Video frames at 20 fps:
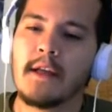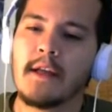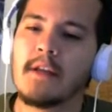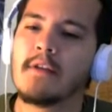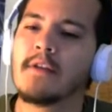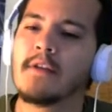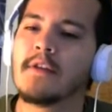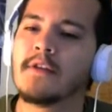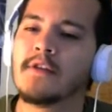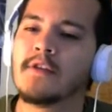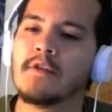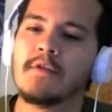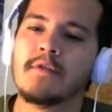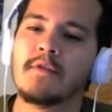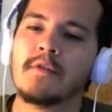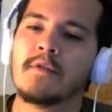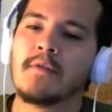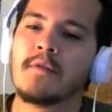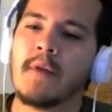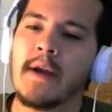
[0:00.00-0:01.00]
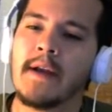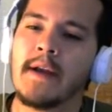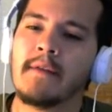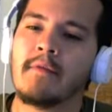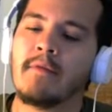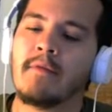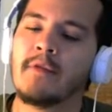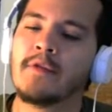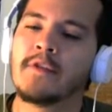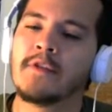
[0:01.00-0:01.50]
you know, there are two way
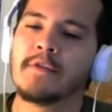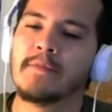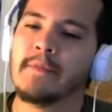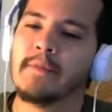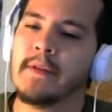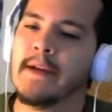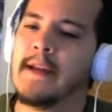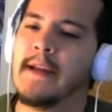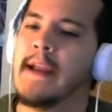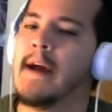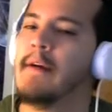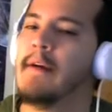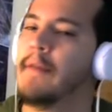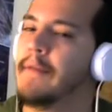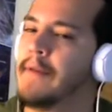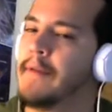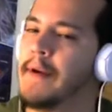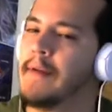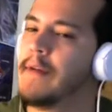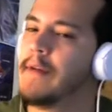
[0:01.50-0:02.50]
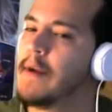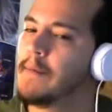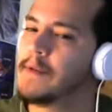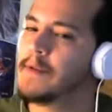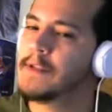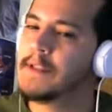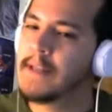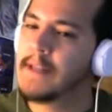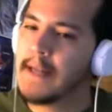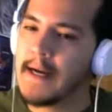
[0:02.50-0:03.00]
routes of play now with
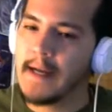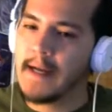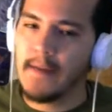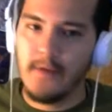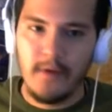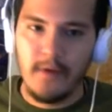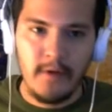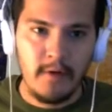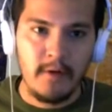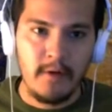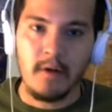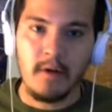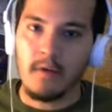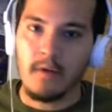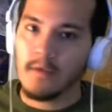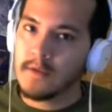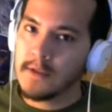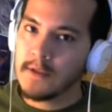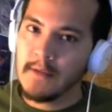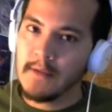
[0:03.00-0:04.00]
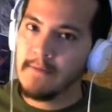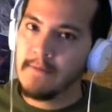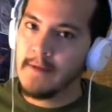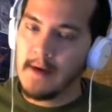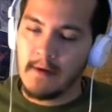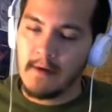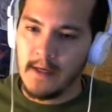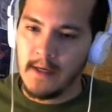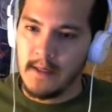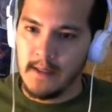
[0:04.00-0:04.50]
Raidraptors. You got your ulti
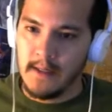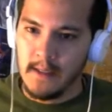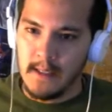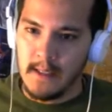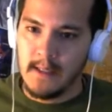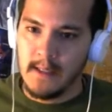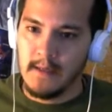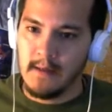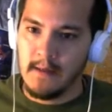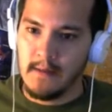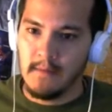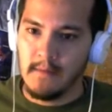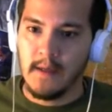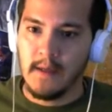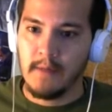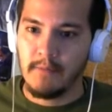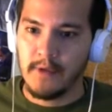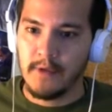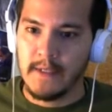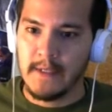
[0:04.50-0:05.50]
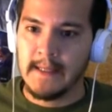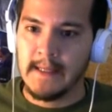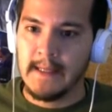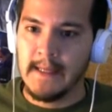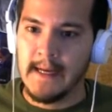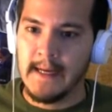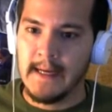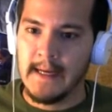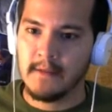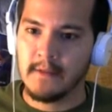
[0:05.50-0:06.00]
Falcon, kind of, like, protect the
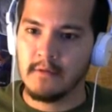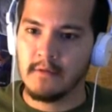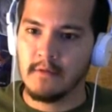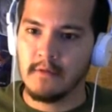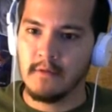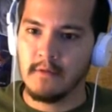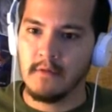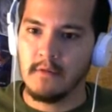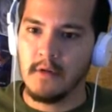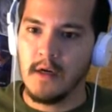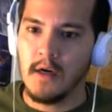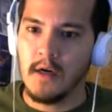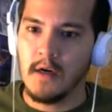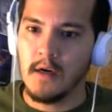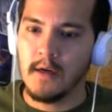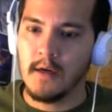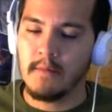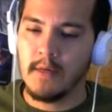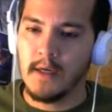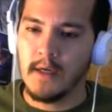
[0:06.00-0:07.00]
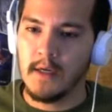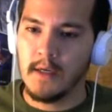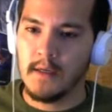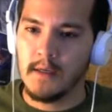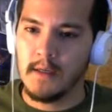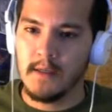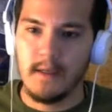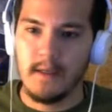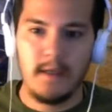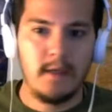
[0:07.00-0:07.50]
castle, unga
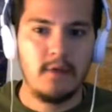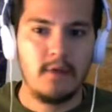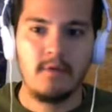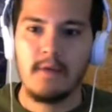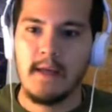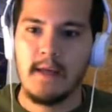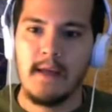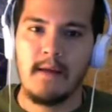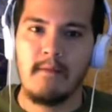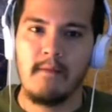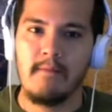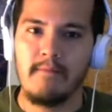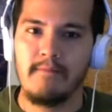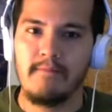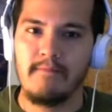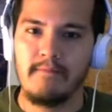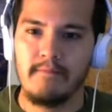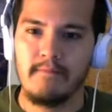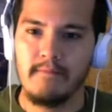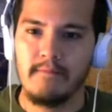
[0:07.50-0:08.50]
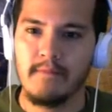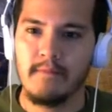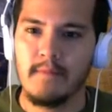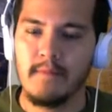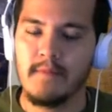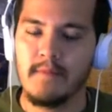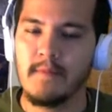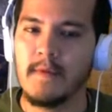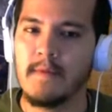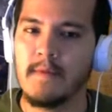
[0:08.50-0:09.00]
bunga, like, you can't
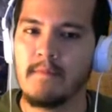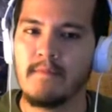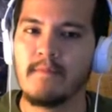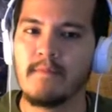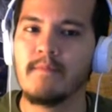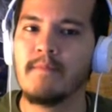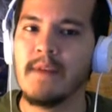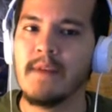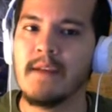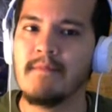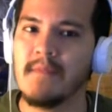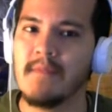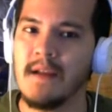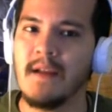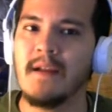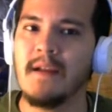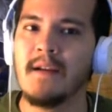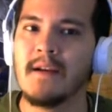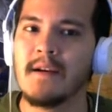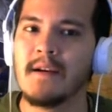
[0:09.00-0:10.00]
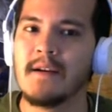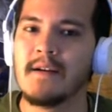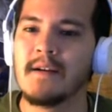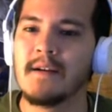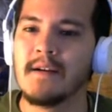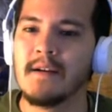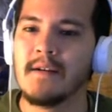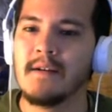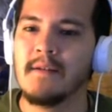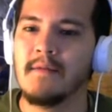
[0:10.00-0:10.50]
beat me
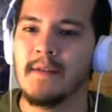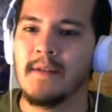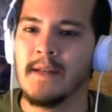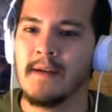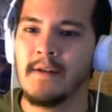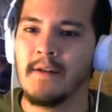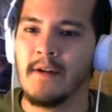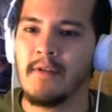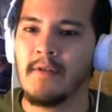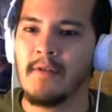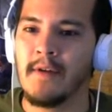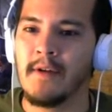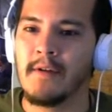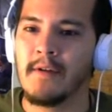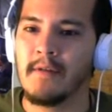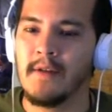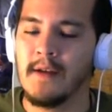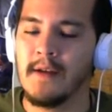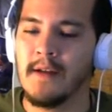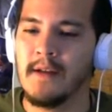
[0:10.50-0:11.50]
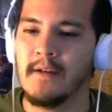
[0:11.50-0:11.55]
without going, like, you